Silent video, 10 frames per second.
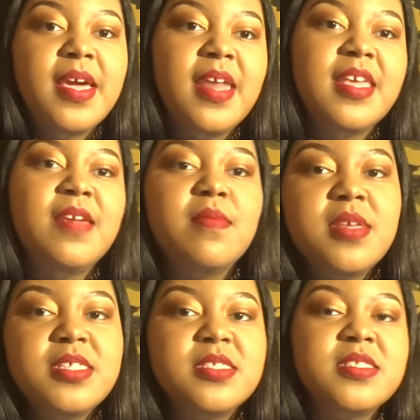They gotta keep
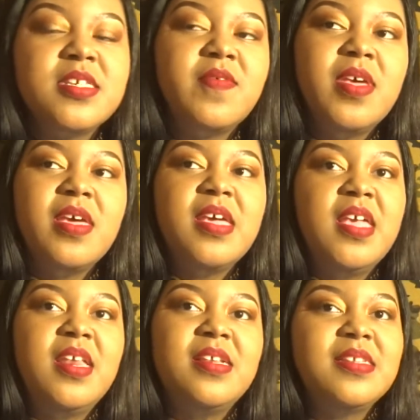releasing stuff,
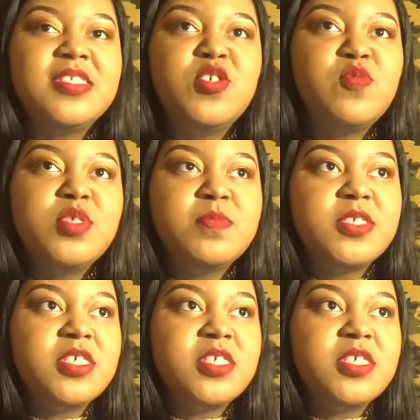and it's doing too much.